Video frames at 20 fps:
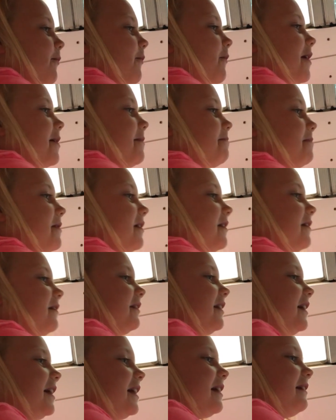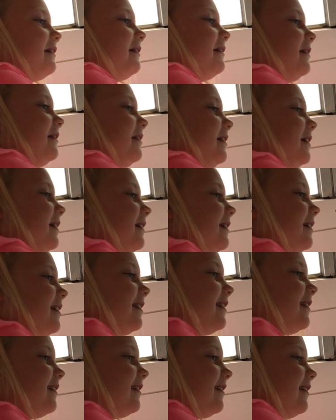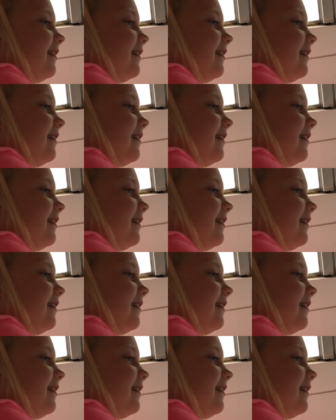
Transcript: wipe it like this.